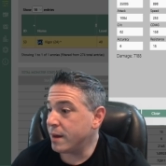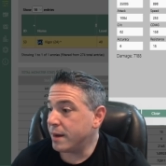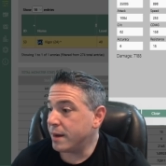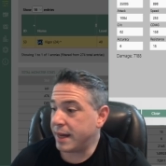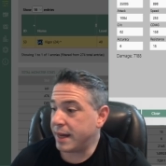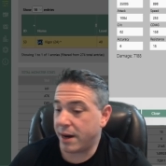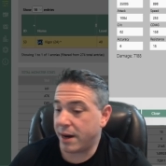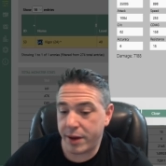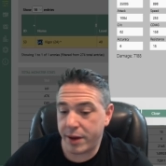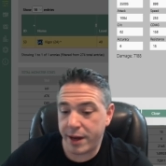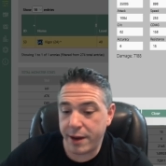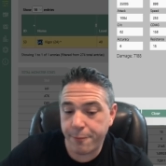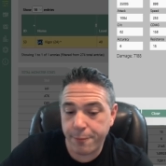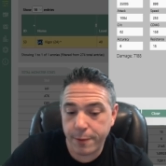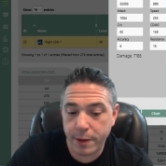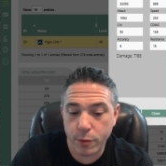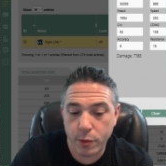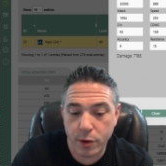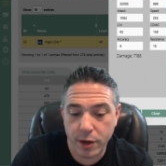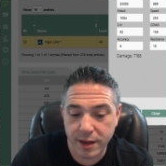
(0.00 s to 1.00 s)
Now, if
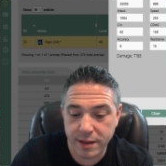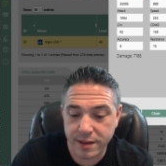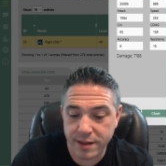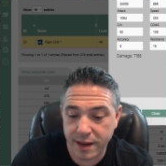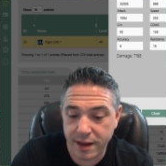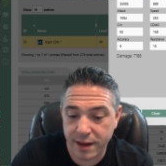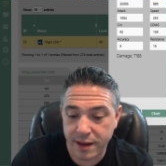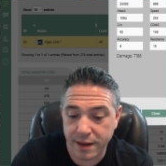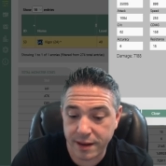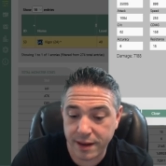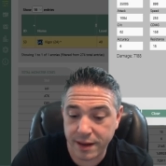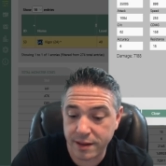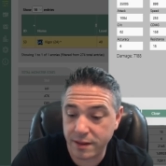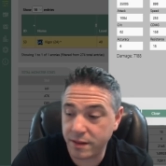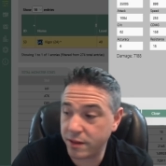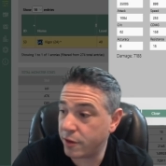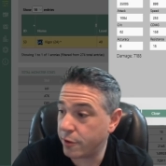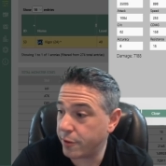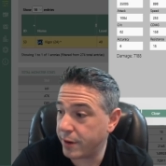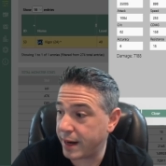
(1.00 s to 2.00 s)
we wanted to
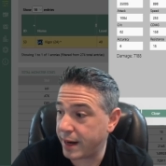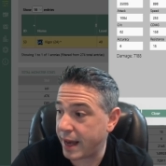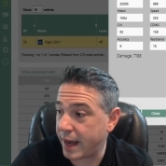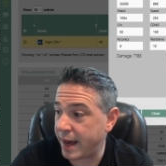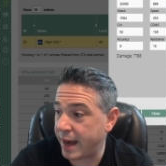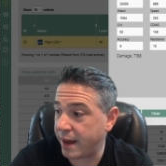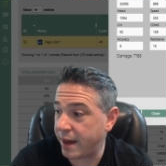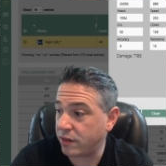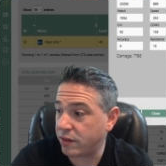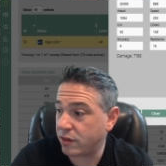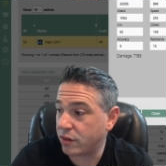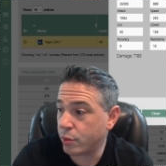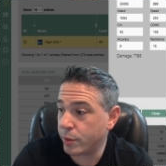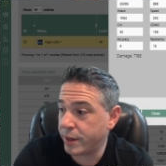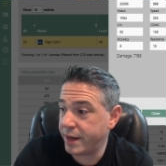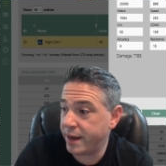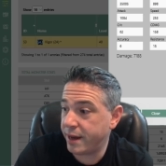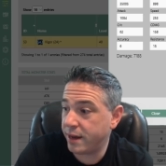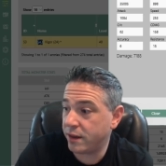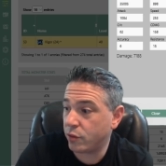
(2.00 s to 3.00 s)
consider it as
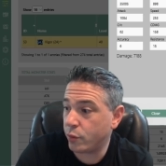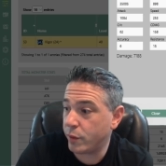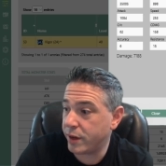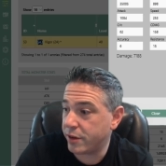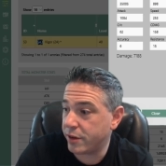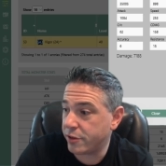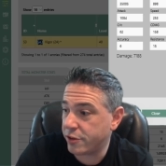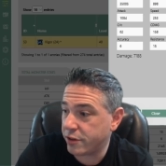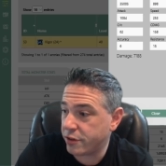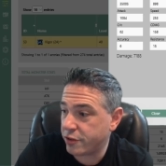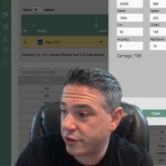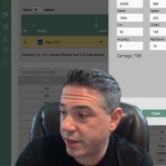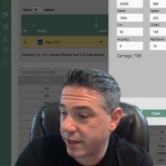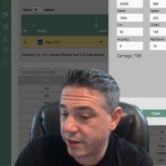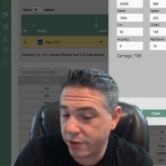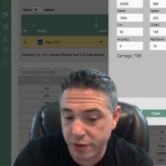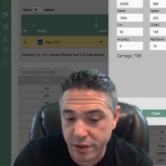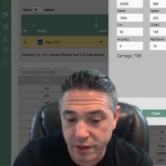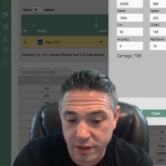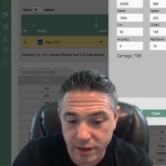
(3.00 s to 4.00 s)
three hits, we could just
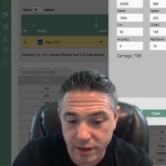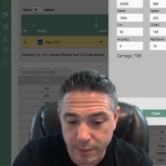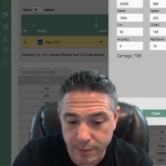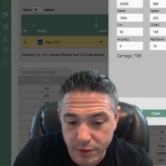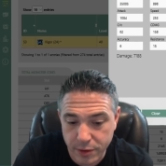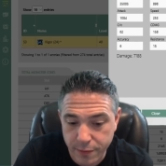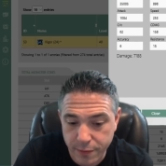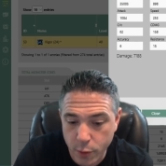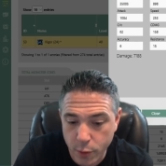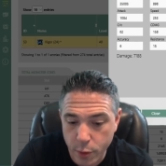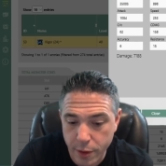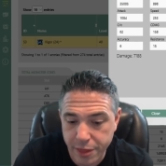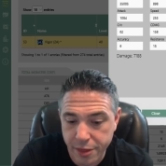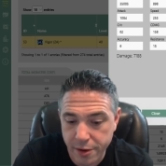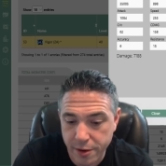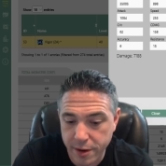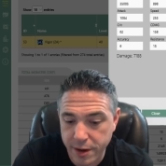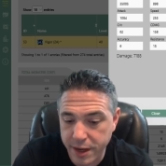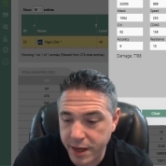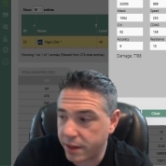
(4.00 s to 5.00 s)
change this up to
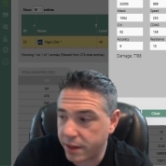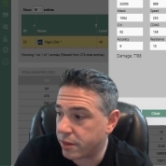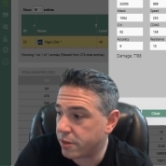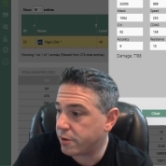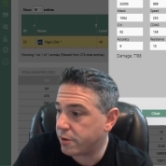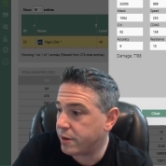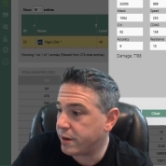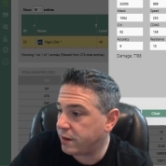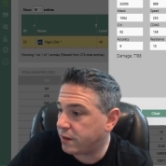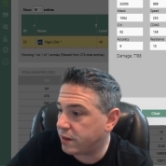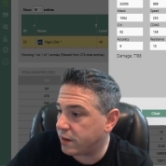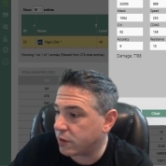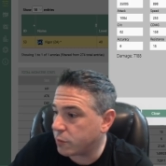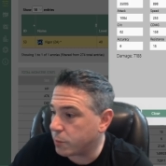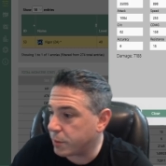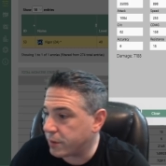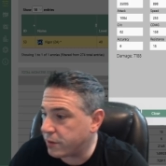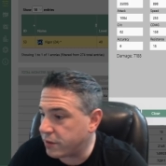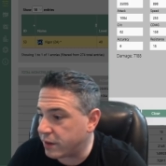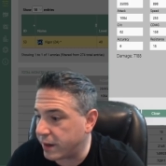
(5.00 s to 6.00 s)
430 and
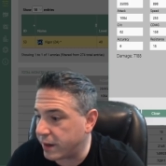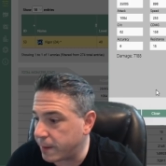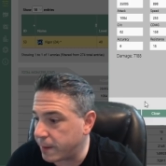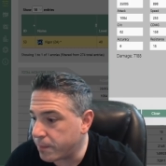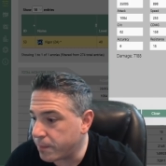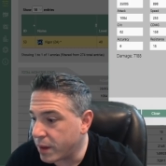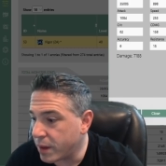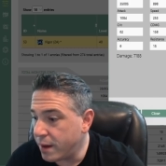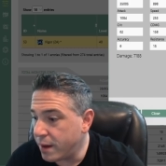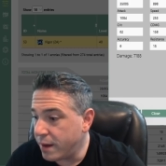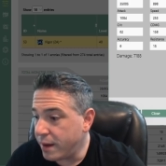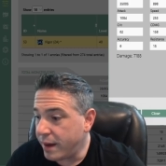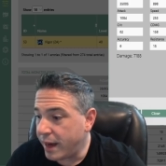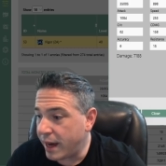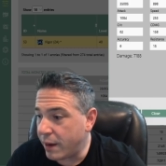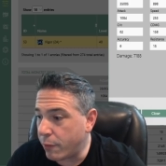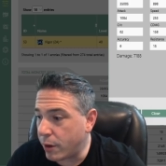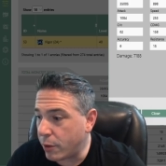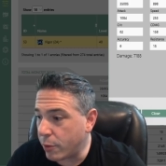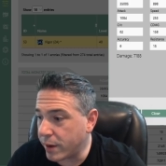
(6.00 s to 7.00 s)
36%.
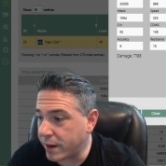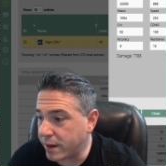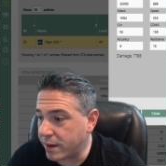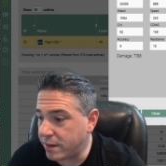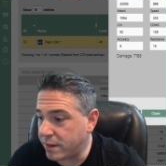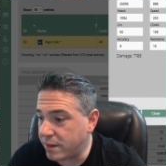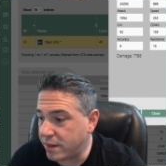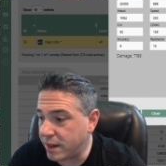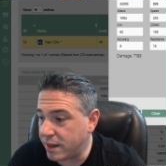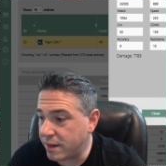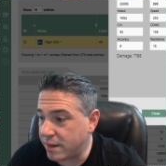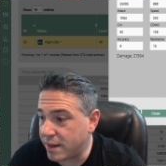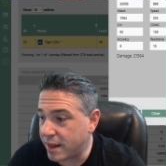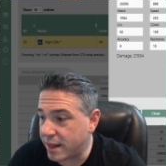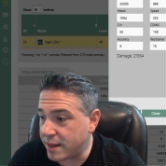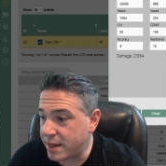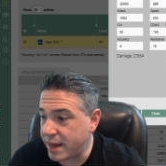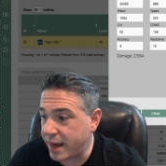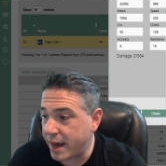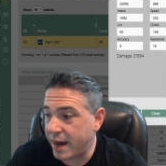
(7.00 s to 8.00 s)
And what we're going to see is
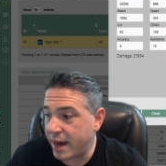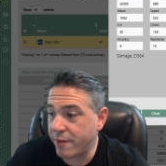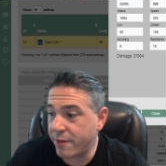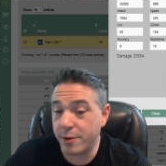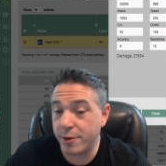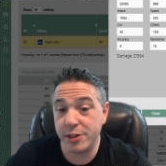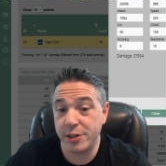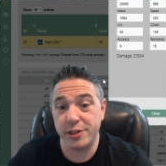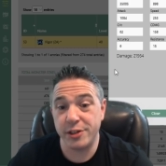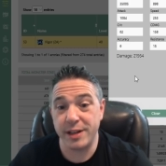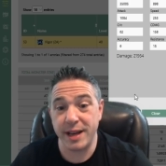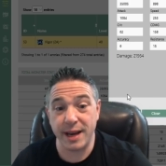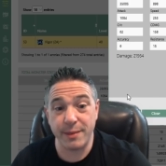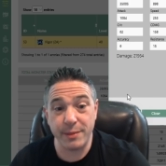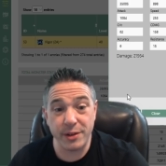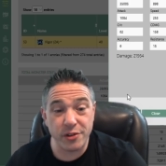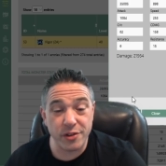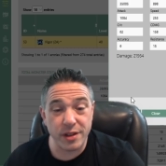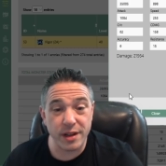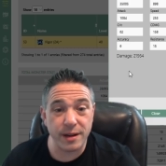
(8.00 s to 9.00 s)
that the average
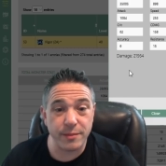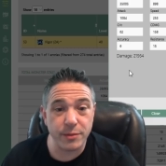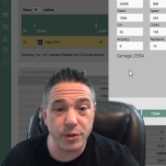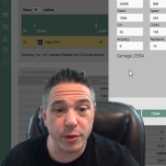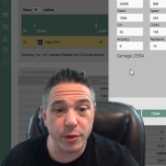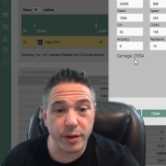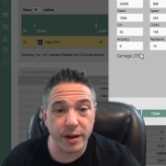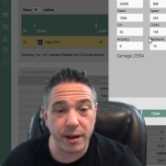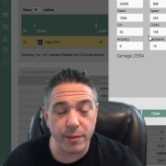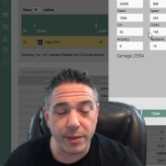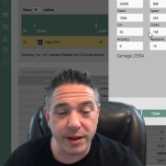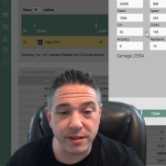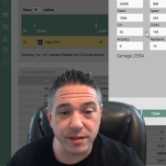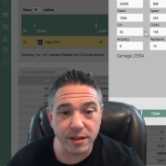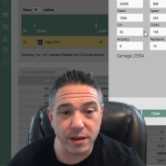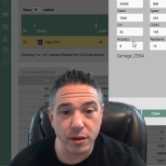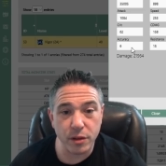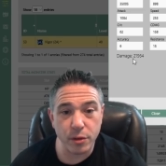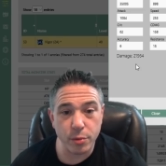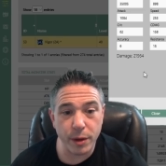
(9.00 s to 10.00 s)
damage that I'm doing on my
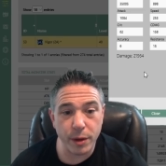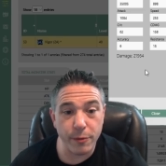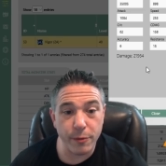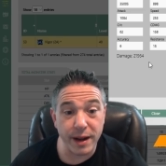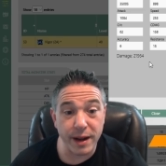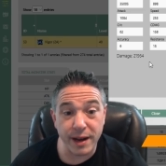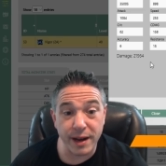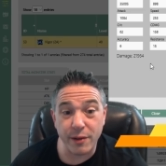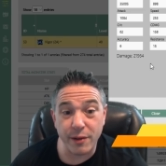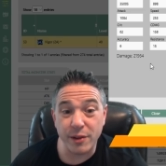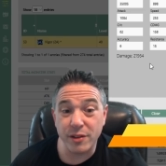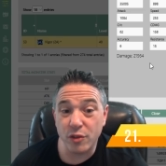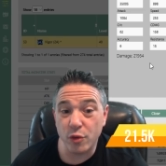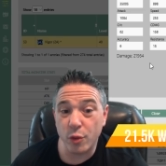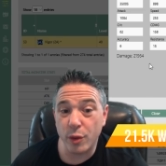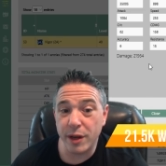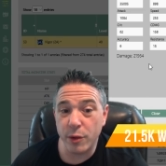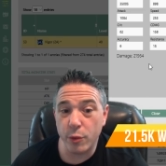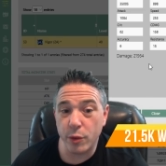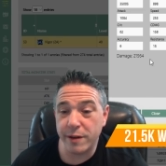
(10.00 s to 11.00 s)
skill 3 right now is
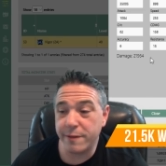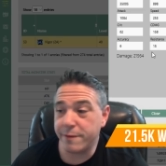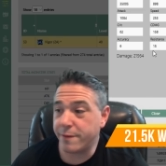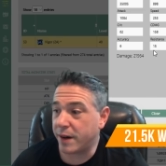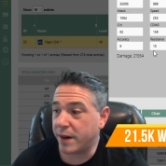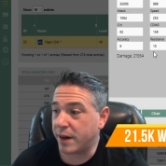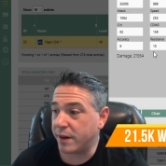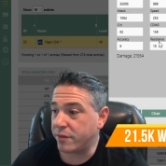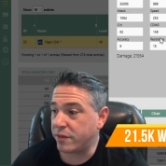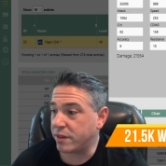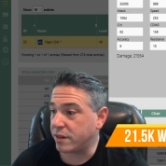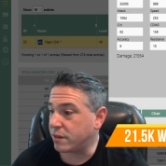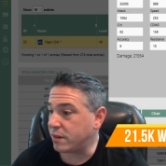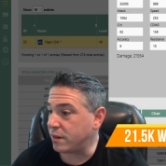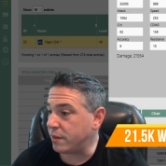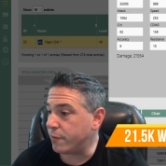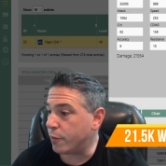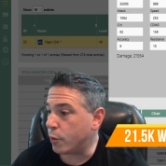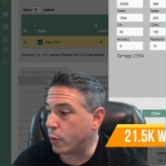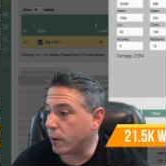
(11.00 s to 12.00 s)

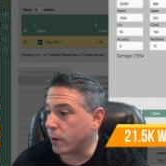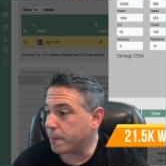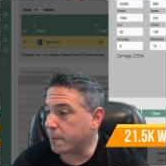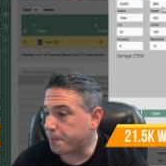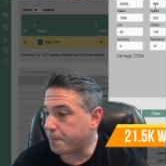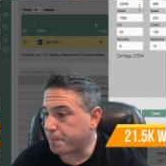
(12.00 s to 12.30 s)
21,564.